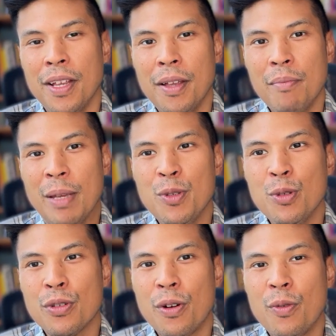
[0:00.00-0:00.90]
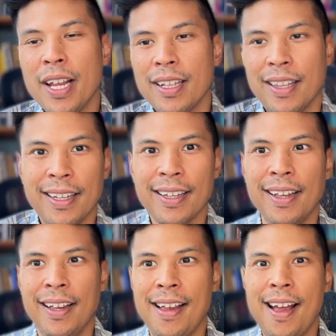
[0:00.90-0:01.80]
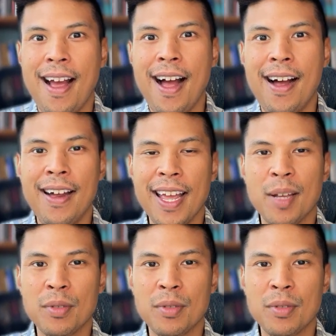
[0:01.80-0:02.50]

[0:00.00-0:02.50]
maybe you start writing like, I am